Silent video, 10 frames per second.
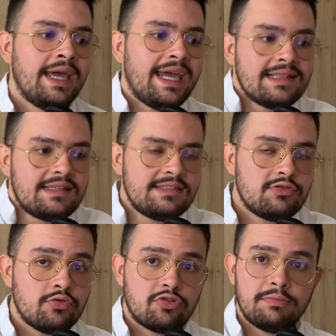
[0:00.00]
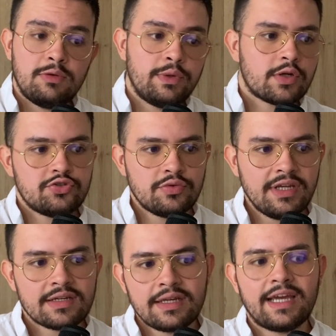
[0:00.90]
And this is going to be without you
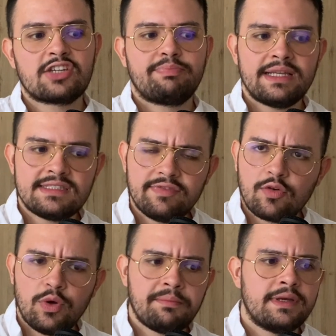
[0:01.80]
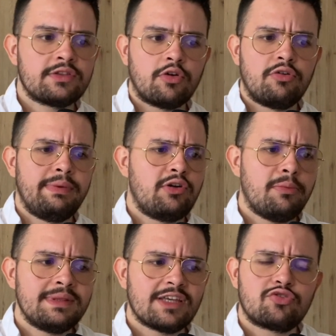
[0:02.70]
needing expensive equipment or
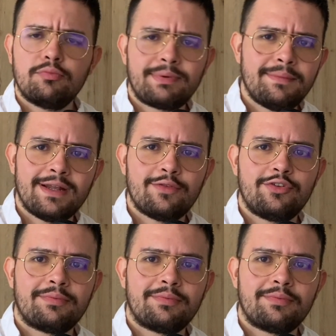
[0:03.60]
becoming the Superman of your